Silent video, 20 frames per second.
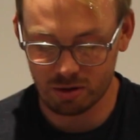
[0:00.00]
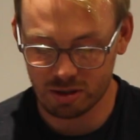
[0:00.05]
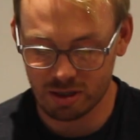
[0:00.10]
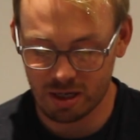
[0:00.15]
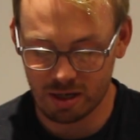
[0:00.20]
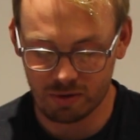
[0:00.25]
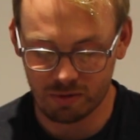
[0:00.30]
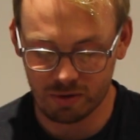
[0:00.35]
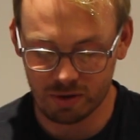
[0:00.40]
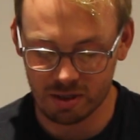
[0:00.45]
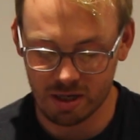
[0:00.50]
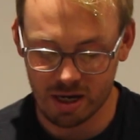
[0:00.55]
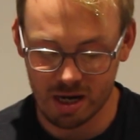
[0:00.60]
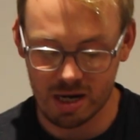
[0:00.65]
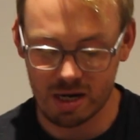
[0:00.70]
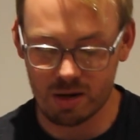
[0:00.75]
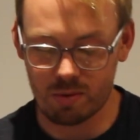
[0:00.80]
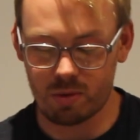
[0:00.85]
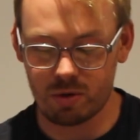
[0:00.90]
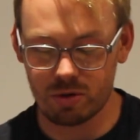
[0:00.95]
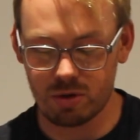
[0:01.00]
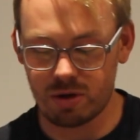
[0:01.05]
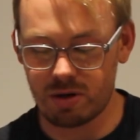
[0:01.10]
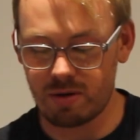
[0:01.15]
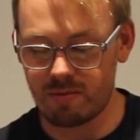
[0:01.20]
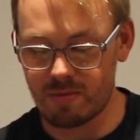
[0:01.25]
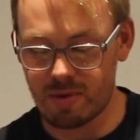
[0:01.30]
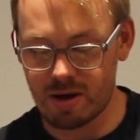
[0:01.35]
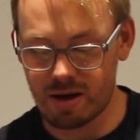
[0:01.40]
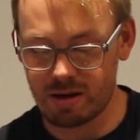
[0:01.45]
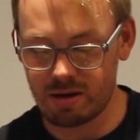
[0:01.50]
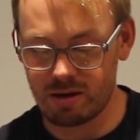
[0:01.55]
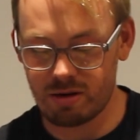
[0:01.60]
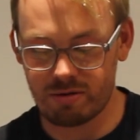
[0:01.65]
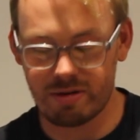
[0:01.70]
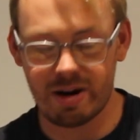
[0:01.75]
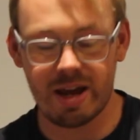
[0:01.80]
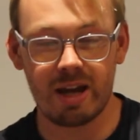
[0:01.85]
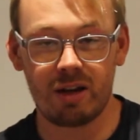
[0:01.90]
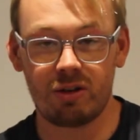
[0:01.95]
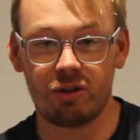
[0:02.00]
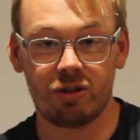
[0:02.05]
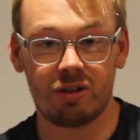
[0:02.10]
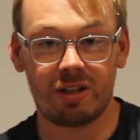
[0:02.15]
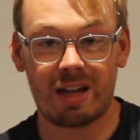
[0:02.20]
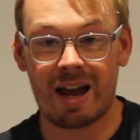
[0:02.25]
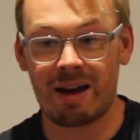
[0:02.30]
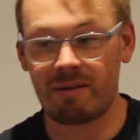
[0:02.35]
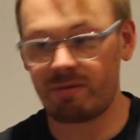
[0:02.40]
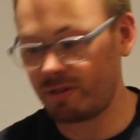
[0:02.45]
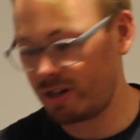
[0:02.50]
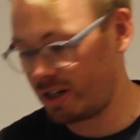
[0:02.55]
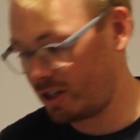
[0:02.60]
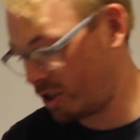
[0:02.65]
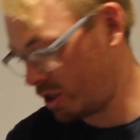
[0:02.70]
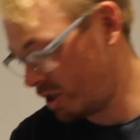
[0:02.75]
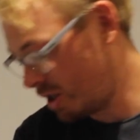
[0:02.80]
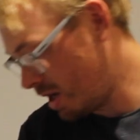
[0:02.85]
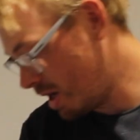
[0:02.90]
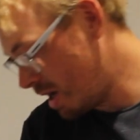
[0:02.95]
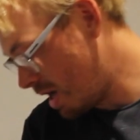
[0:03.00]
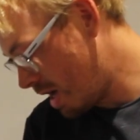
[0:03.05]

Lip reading: stick for saying it wasn't great, just average.